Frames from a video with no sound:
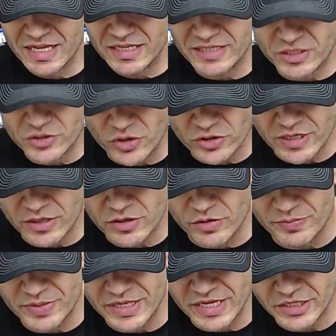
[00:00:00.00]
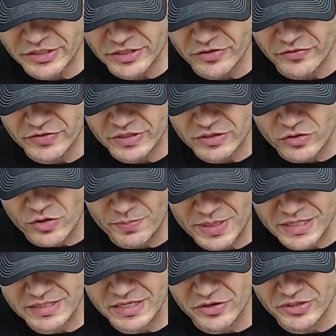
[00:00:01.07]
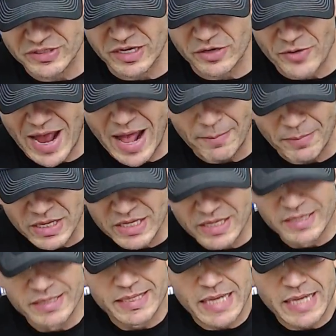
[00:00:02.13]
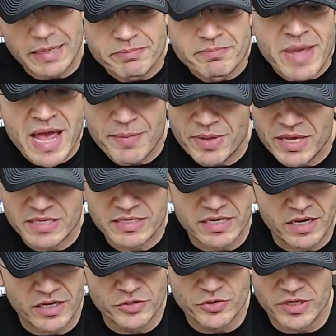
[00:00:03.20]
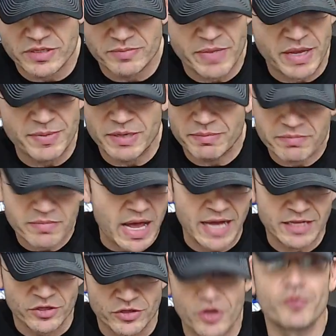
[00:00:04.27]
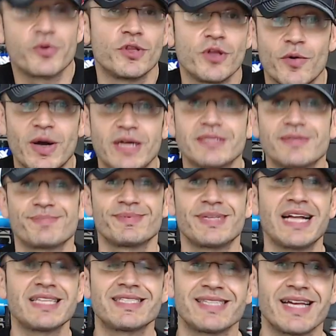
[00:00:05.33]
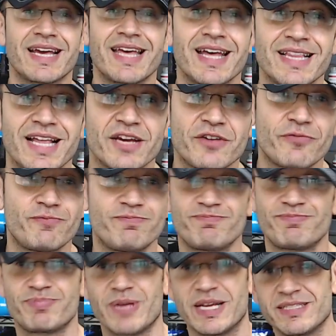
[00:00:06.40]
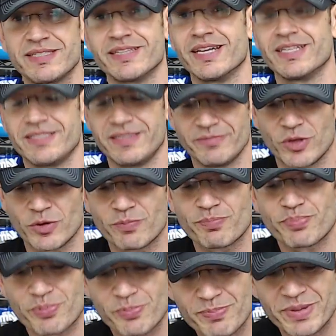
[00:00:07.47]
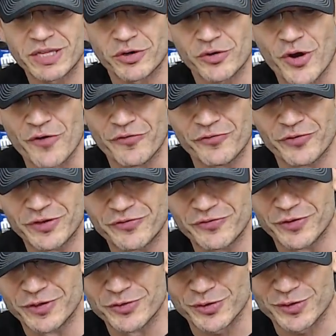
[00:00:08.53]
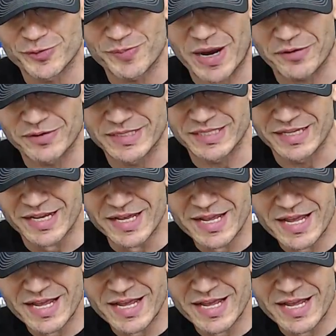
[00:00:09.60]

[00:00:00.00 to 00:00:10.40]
The total combination of this complex here is a gram. Maybe it's 100, maybe, I don't know. You know what? That's, again, like SNS, you're better off with full transparency.